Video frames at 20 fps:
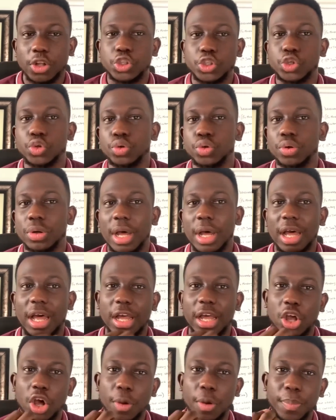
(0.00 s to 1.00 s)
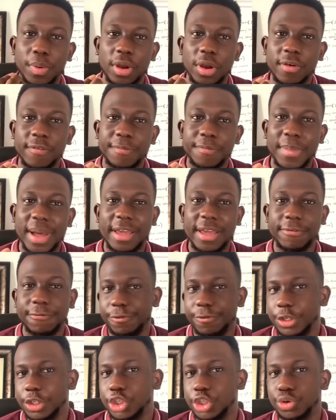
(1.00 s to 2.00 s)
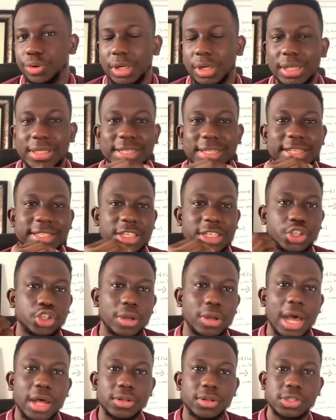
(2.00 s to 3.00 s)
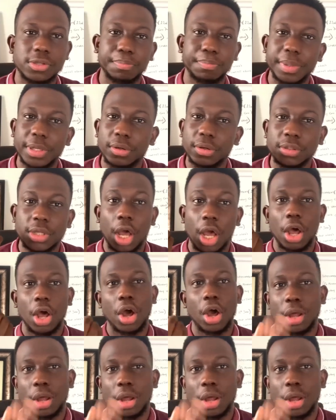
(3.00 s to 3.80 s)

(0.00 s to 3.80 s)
to a couple of my free trainings that teach you how to build